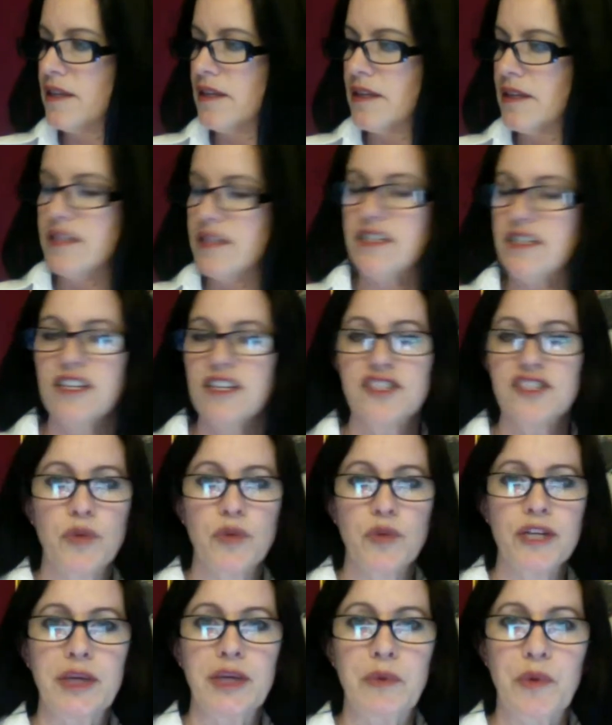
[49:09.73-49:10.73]
Does it
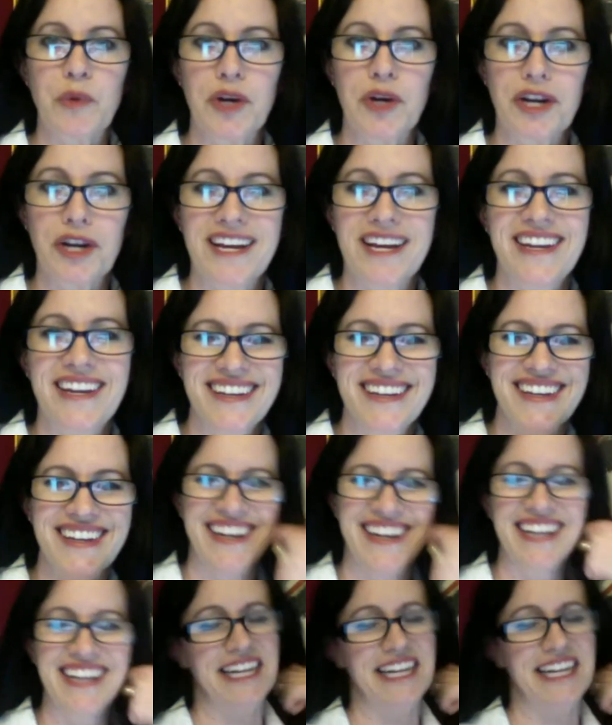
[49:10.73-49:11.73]
really work?
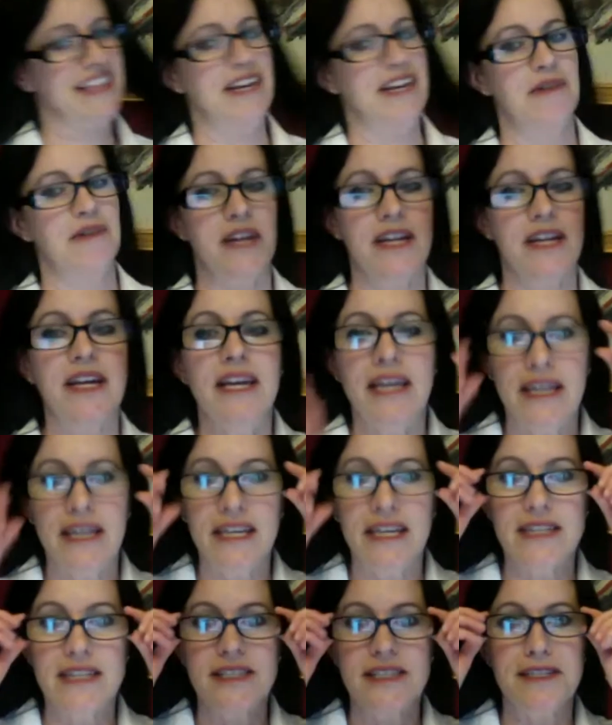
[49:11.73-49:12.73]
I like that one.
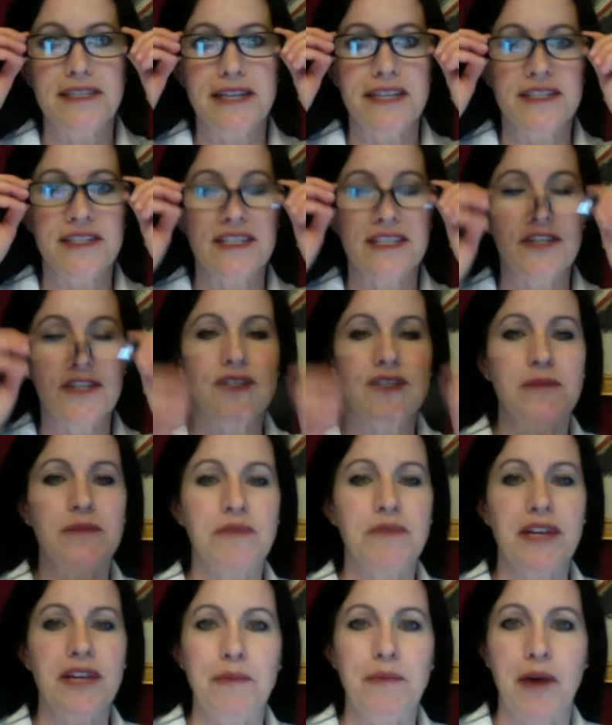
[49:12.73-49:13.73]
Yes, it does. Here's
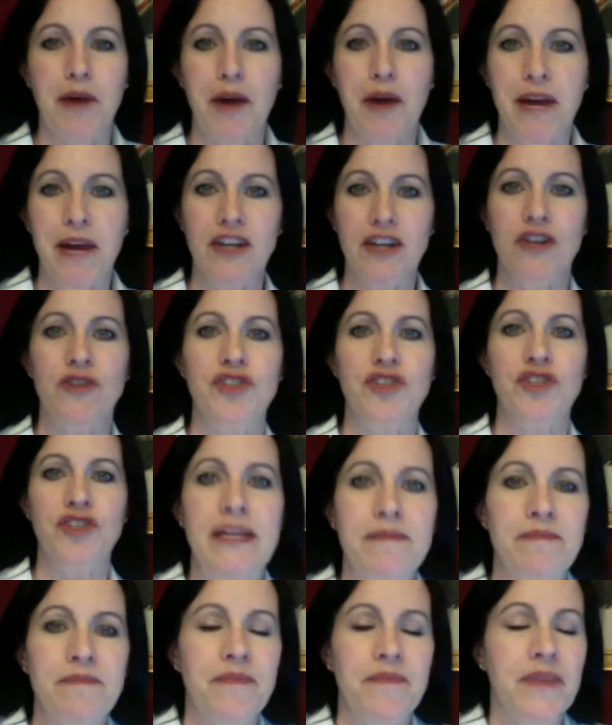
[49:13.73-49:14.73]
something about my
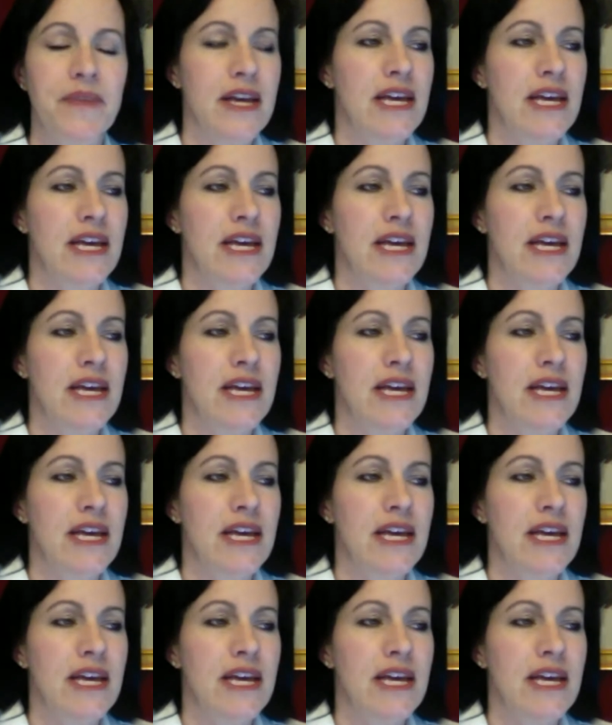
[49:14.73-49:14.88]
coaching.